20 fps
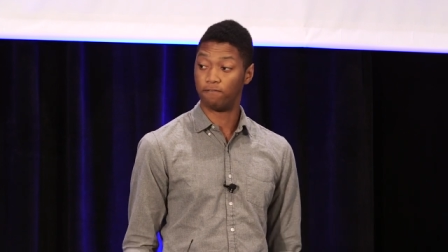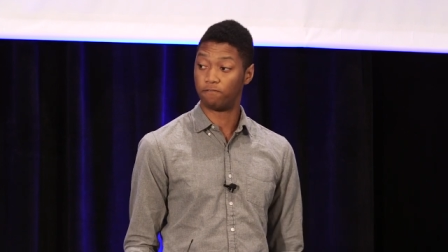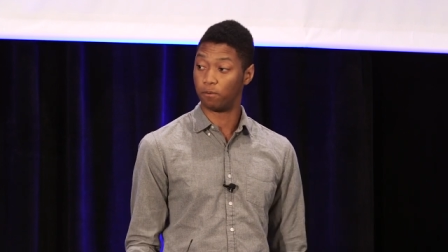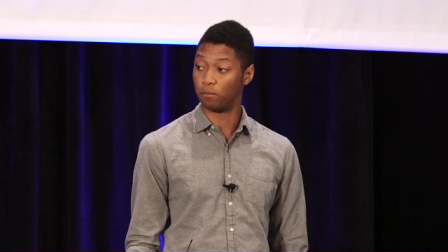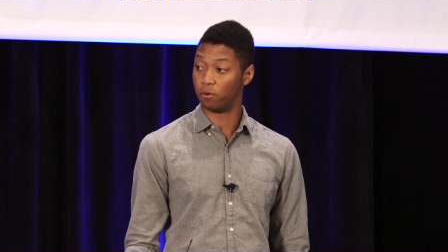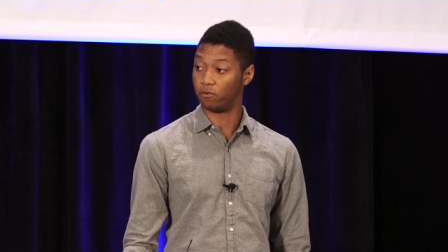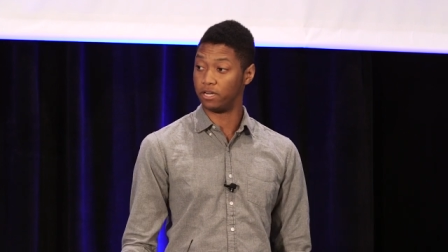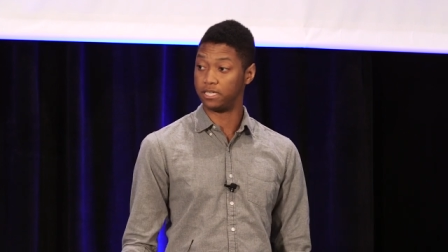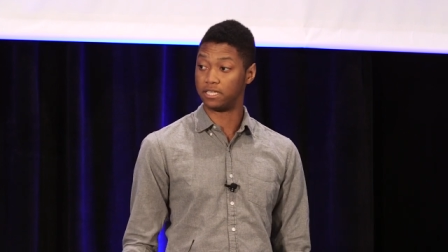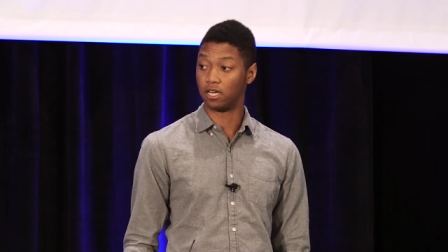
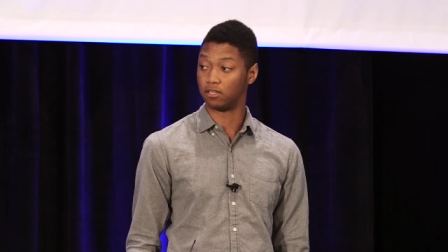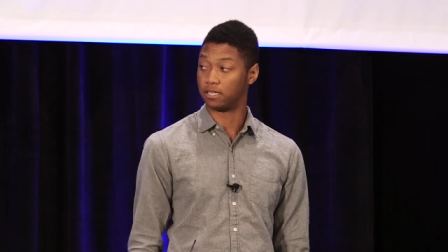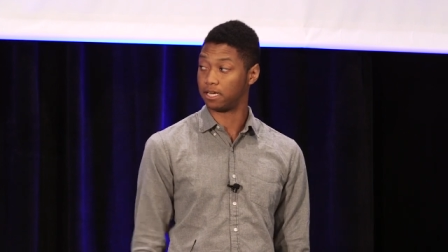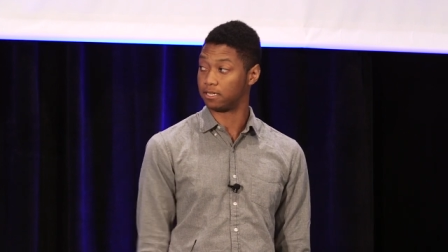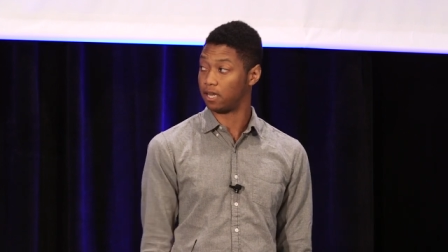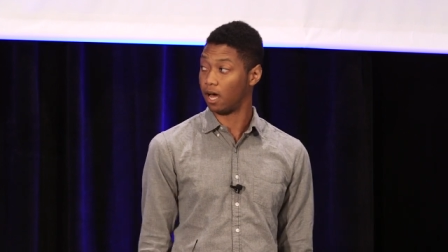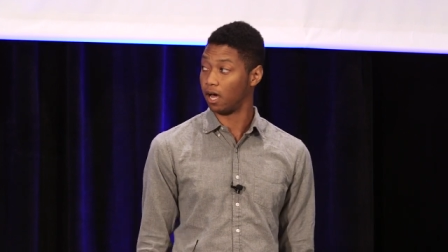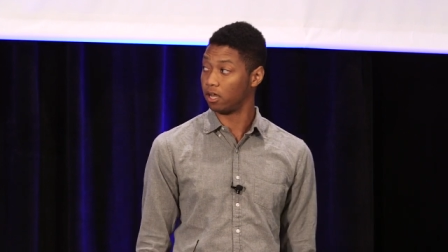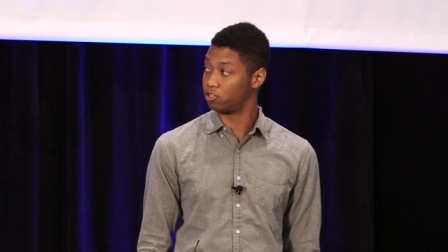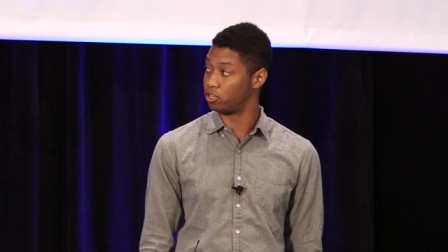From a retail
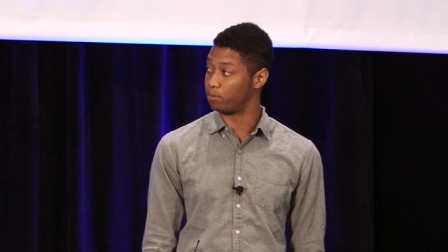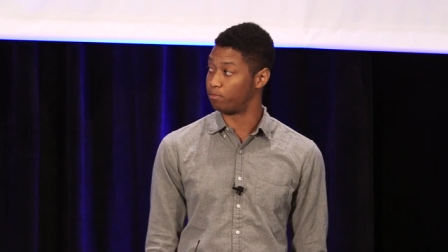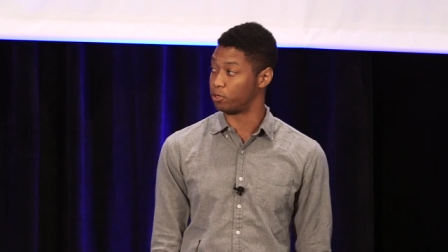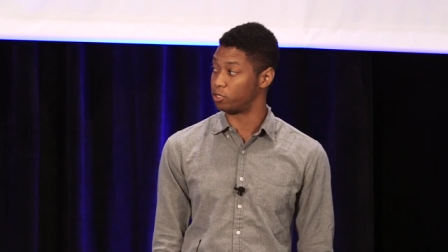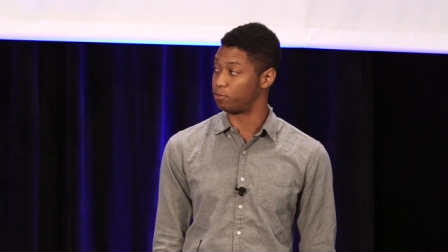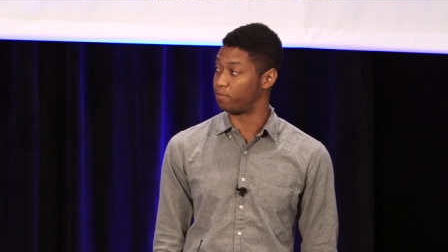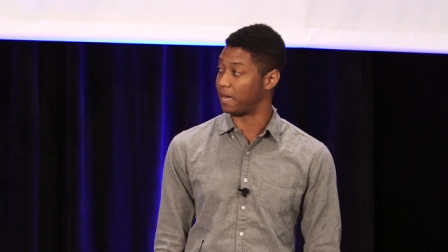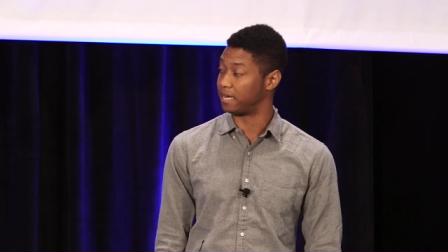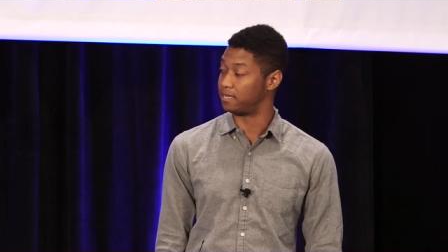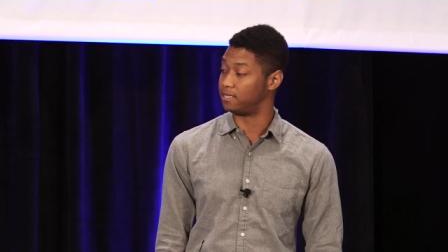technology
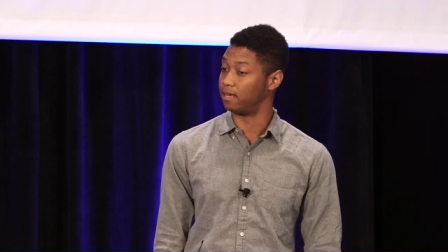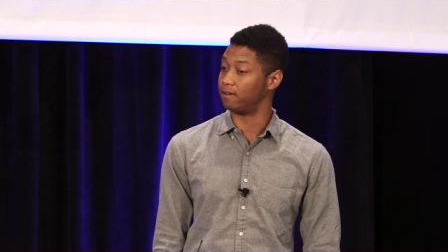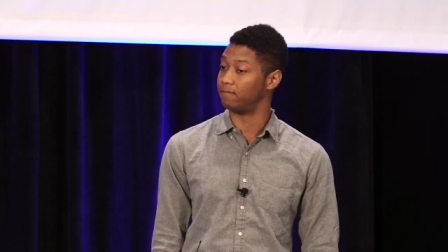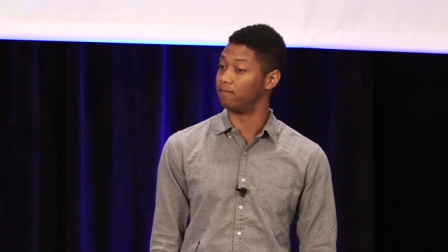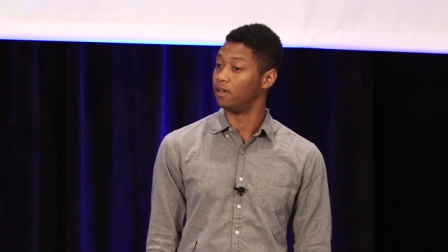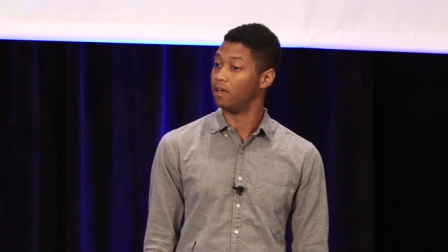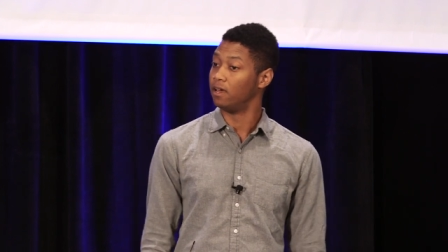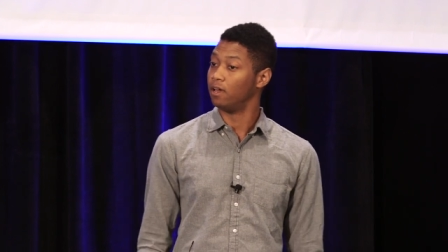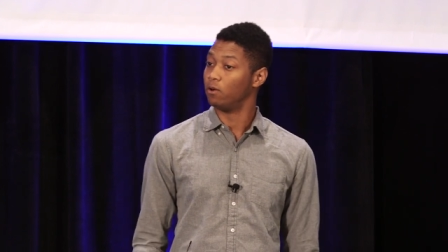perspective,